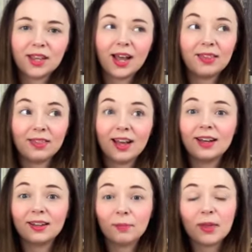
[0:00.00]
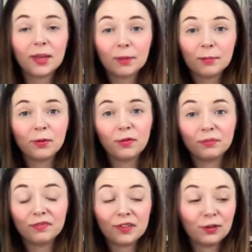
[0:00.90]
And that can make people
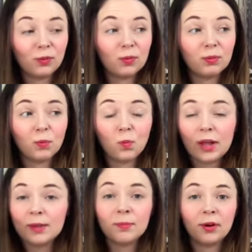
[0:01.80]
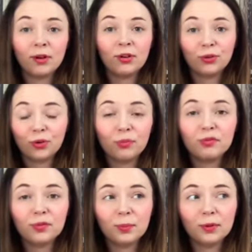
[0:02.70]
feel way more
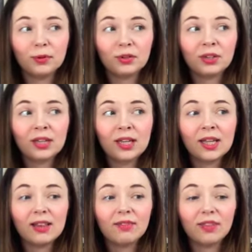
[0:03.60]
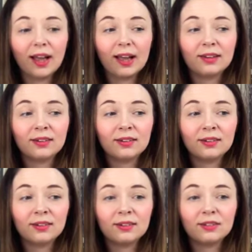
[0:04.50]
uncomfortable than
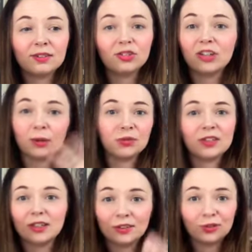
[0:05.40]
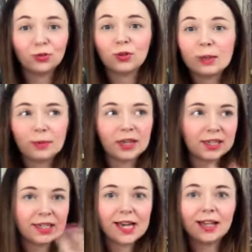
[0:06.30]
shouting and screaming
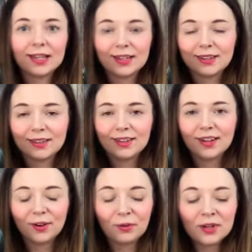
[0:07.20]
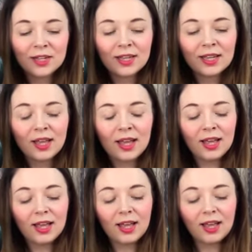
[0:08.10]
and yelling, you know?
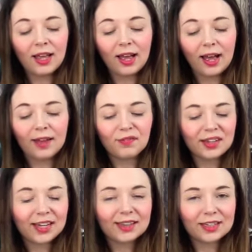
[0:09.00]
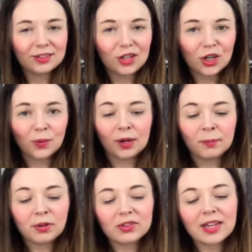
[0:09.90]
I feel like that's you. And I'm
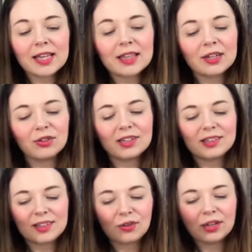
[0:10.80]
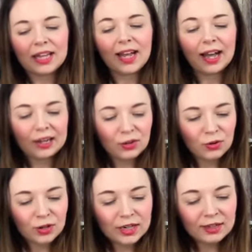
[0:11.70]
not saying that you're necessarily
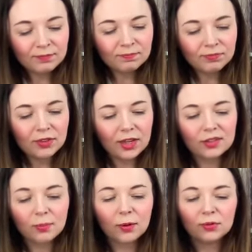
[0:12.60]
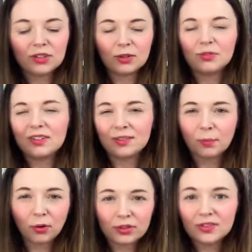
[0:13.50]
angry, as opposed, you know,
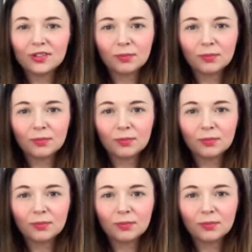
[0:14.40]
disappointed